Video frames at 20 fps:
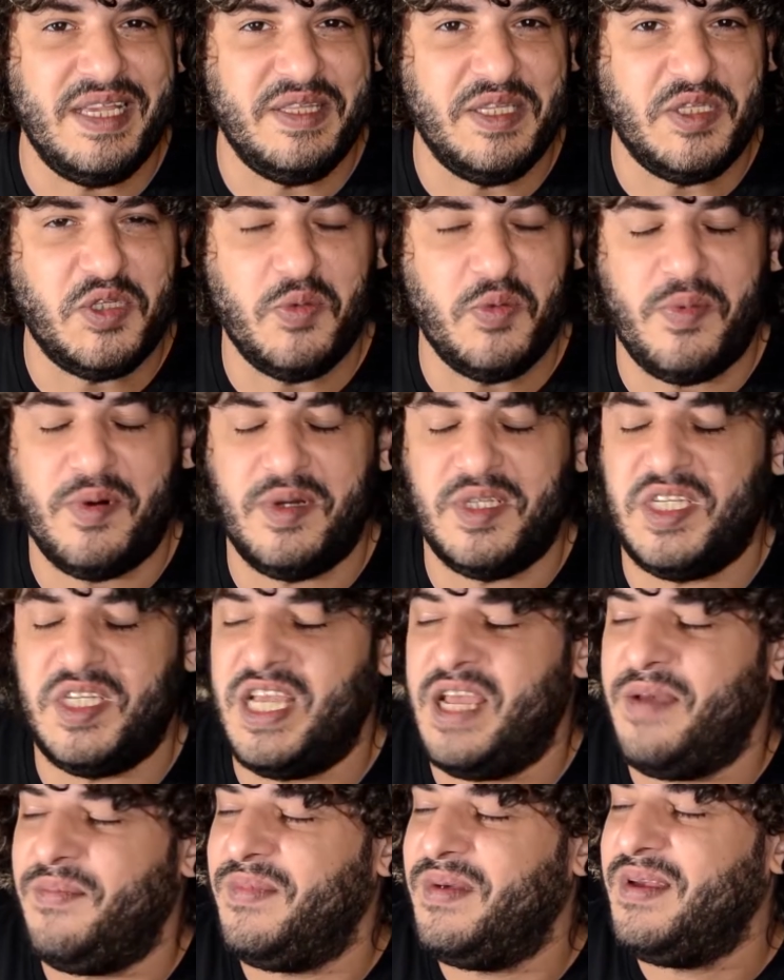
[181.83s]
in the Super
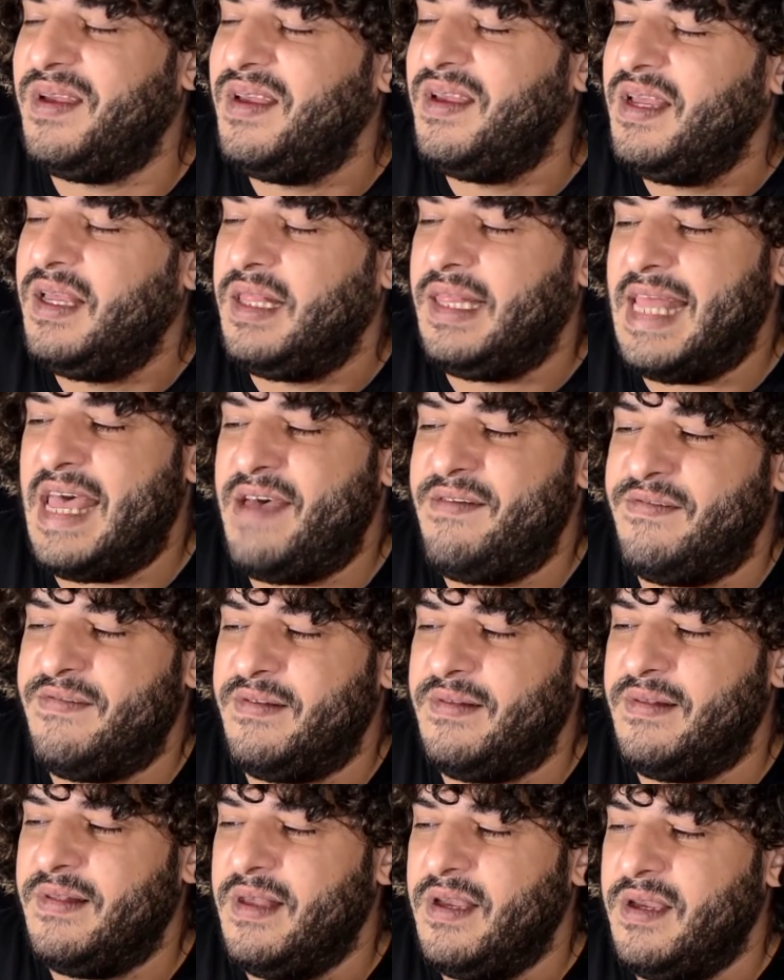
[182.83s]
GM
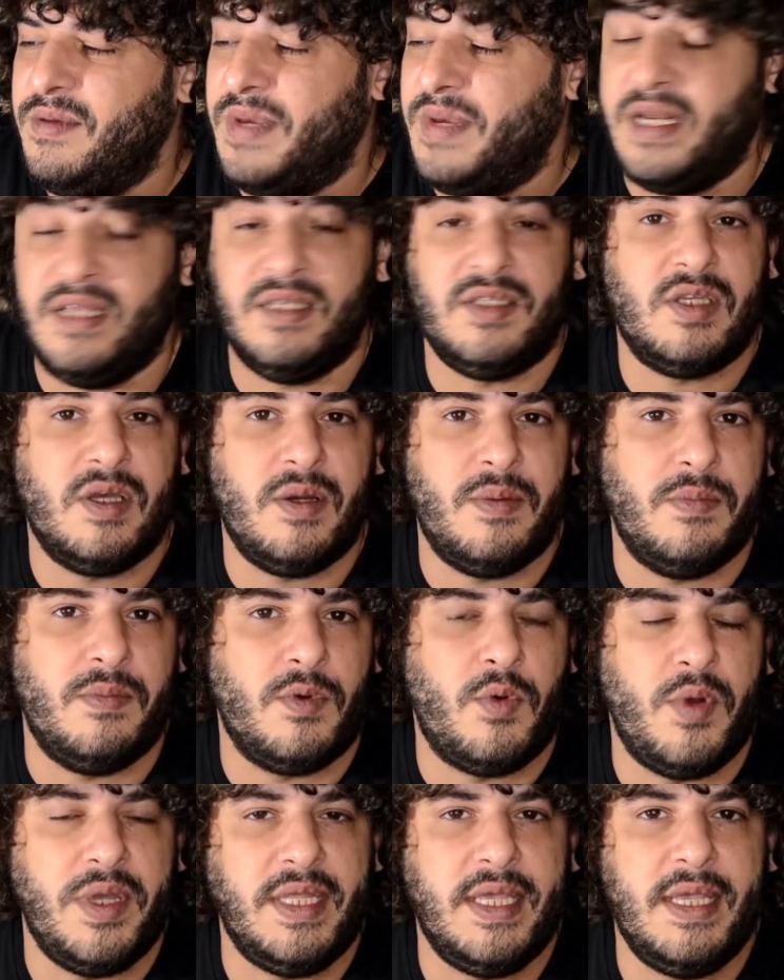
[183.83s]
level, but in some
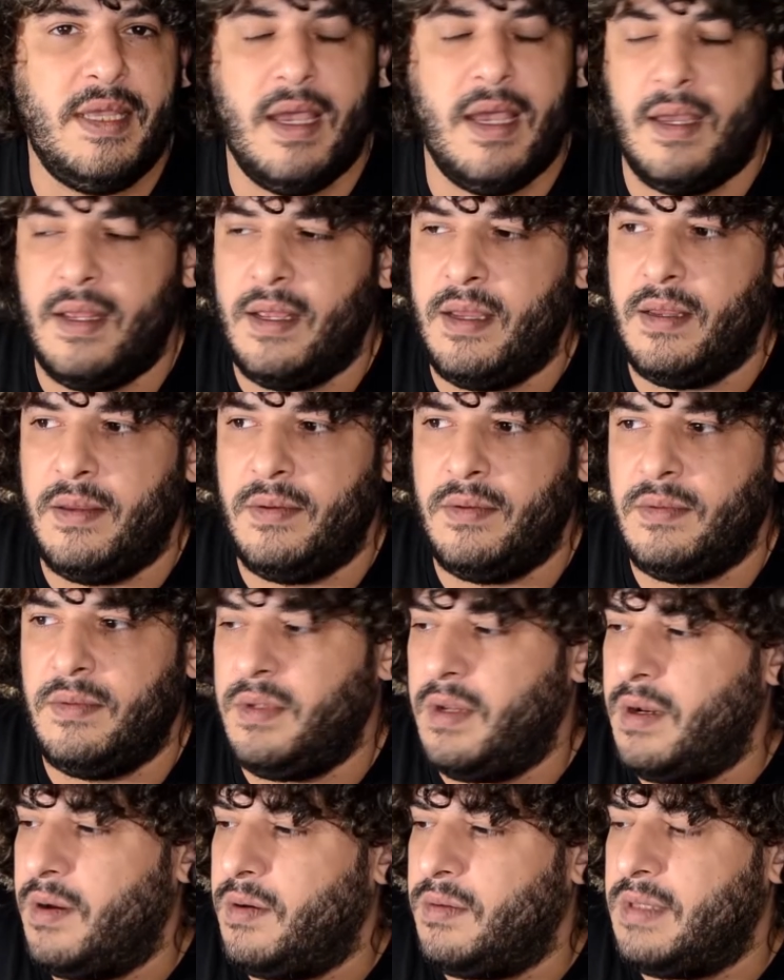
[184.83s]
quick,
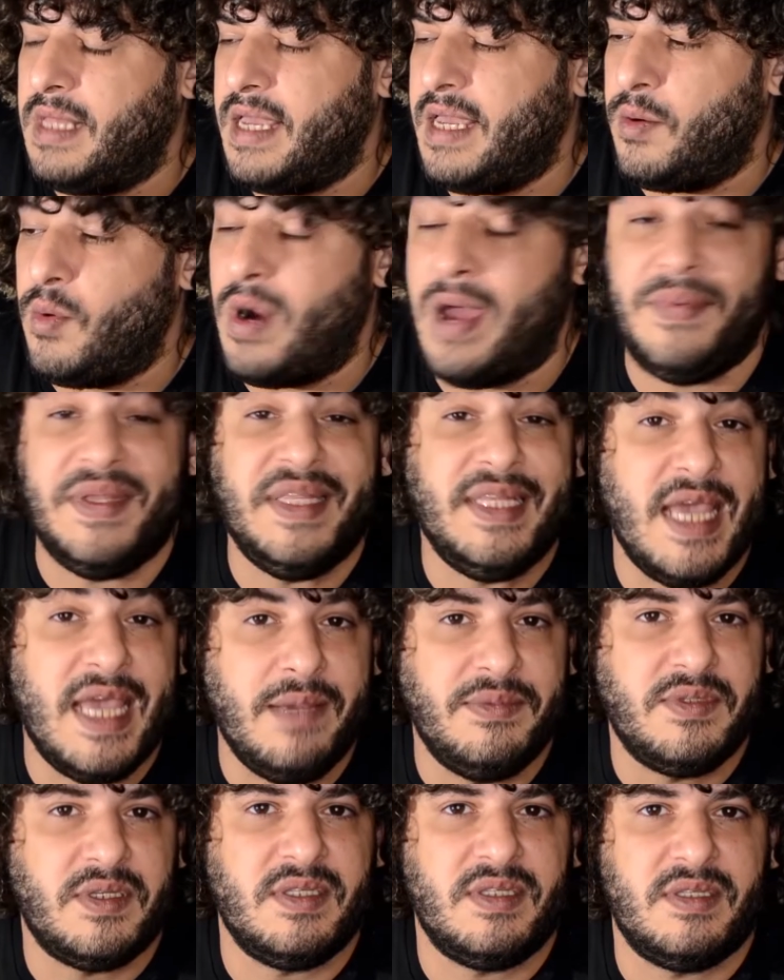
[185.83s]
like rapid
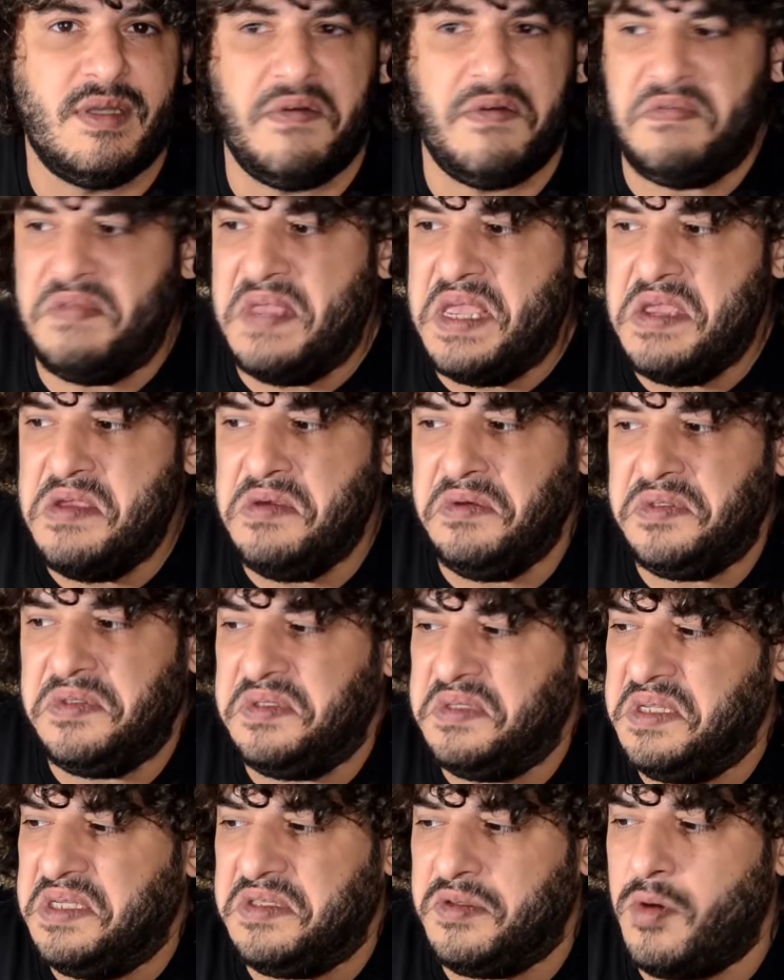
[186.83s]
games and stuff, they use
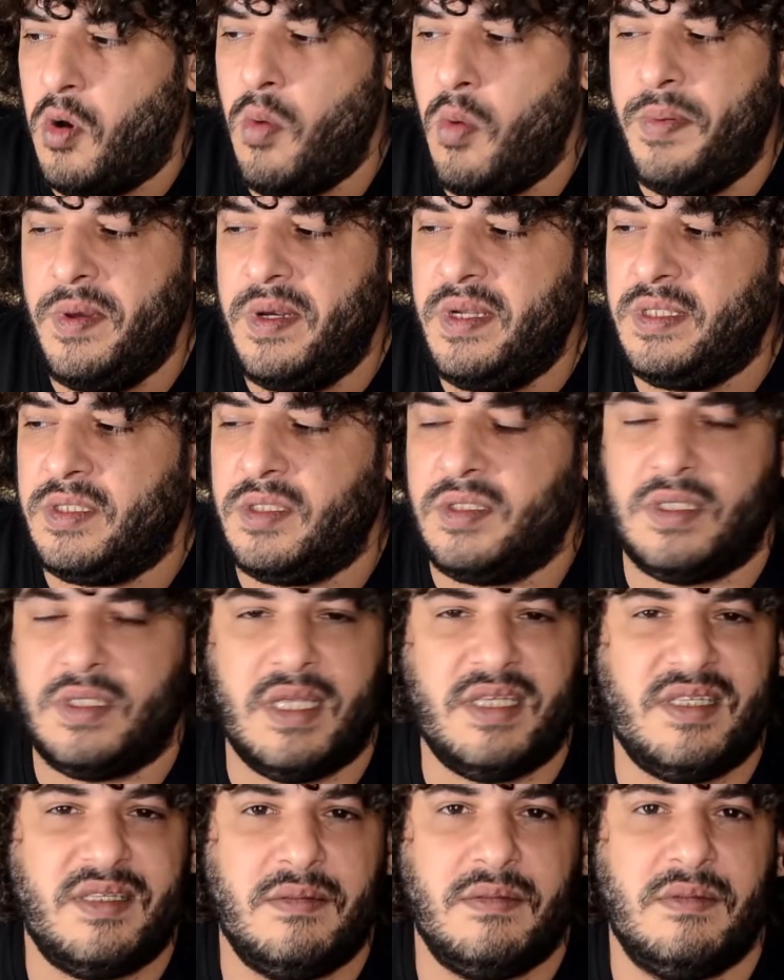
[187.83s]
this opening just
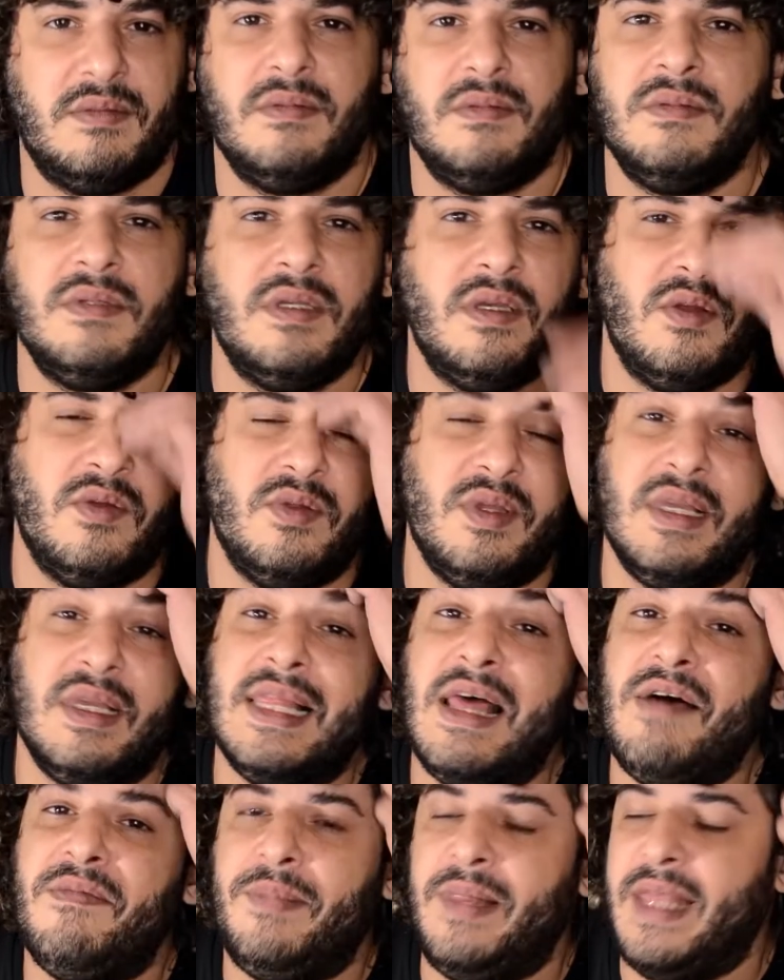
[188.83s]
as, the
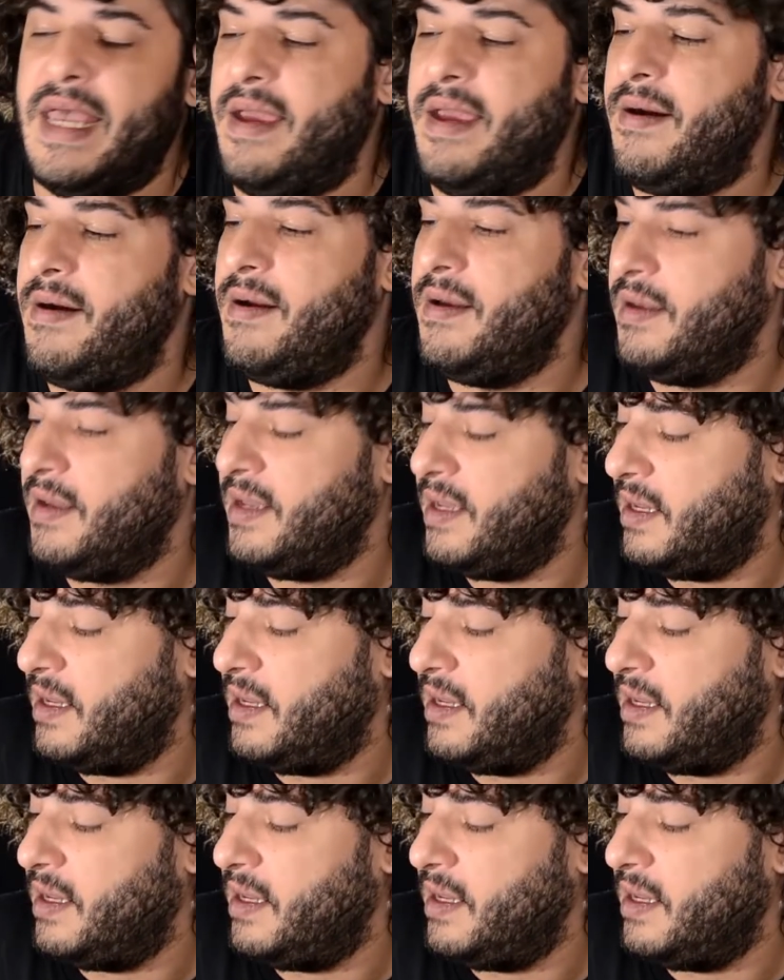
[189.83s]
cloud player.